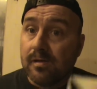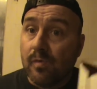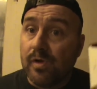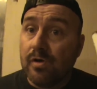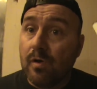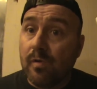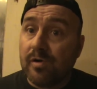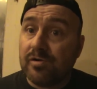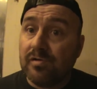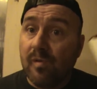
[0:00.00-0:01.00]
When you go to the
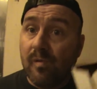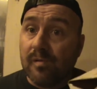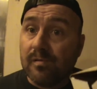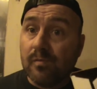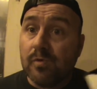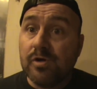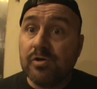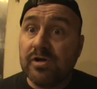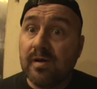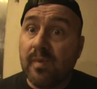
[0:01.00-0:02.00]
store, when you
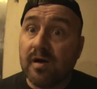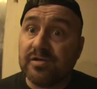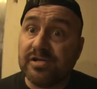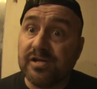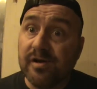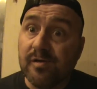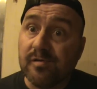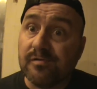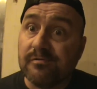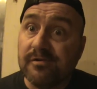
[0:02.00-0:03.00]
see a box of
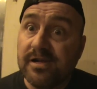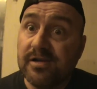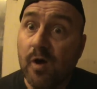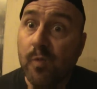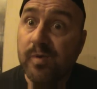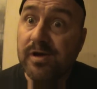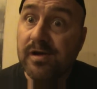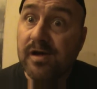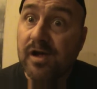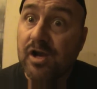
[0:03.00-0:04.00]
cereal, when it's open,
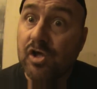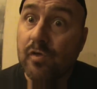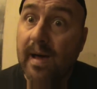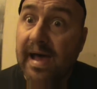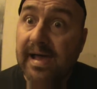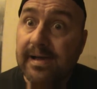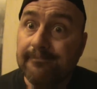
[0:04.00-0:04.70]
do you buy it?